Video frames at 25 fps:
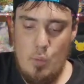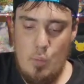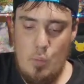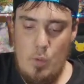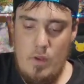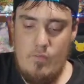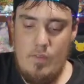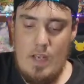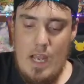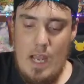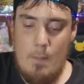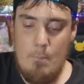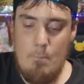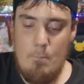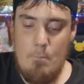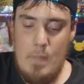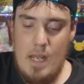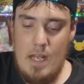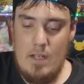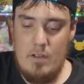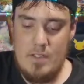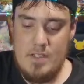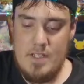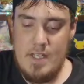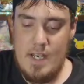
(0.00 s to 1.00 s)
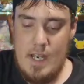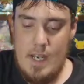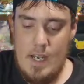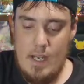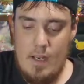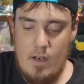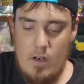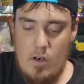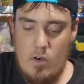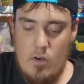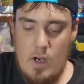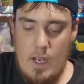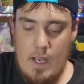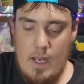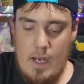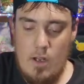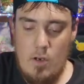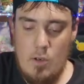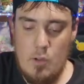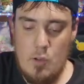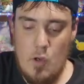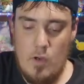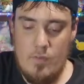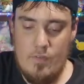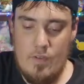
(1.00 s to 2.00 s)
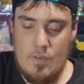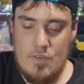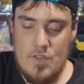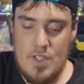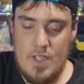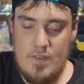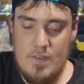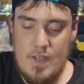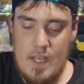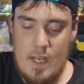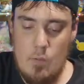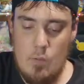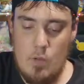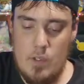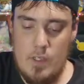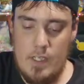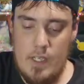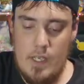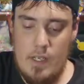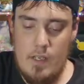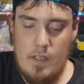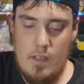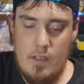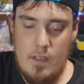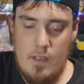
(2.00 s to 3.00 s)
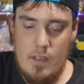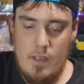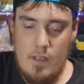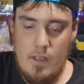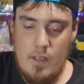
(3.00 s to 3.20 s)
We've got Meltan. All right, I don't know if I've seen that one yet.